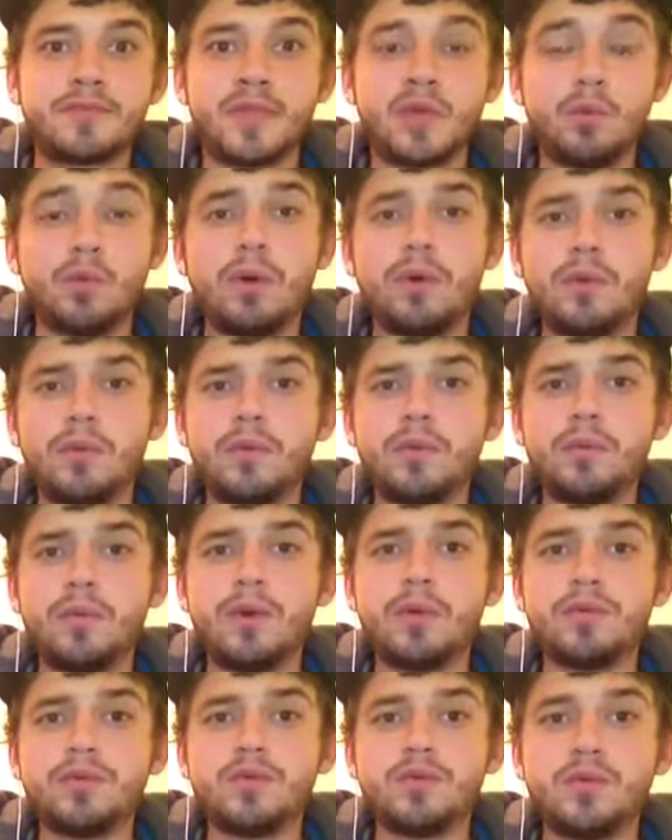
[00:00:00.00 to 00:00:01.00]
what
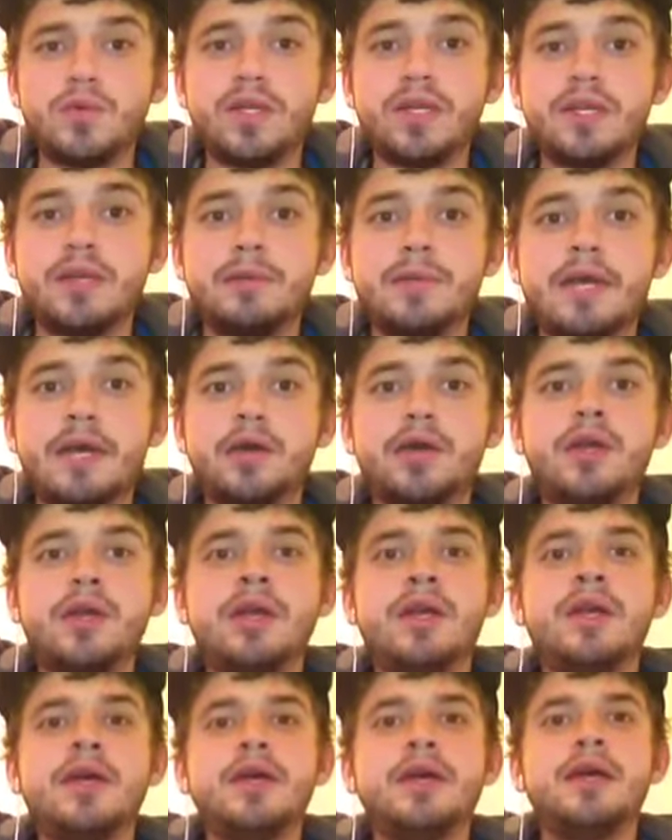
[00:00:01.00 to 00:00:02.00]
was written about.
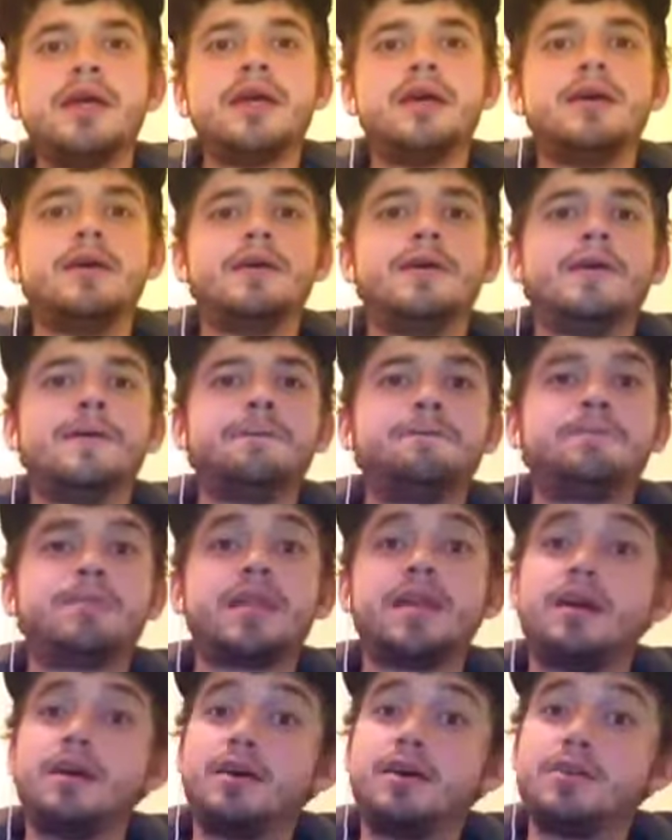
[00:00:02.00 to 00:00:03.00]

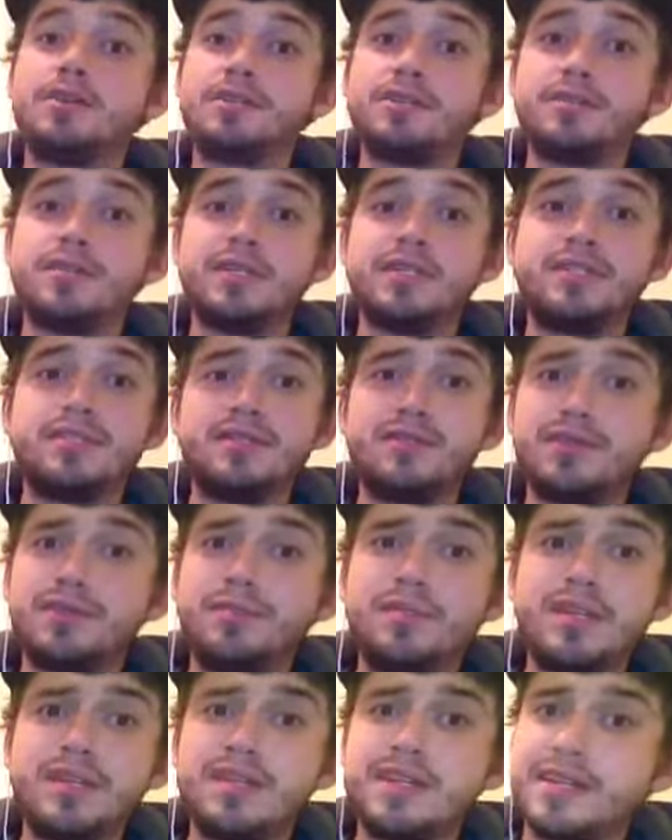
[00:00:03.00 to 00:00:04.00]
Also, it's only
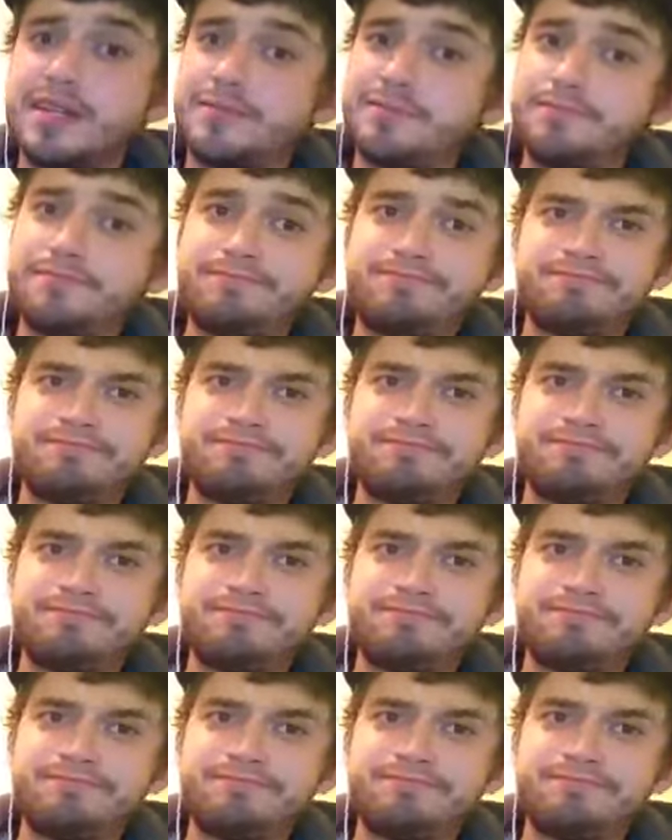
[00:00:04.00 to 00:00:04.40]
been like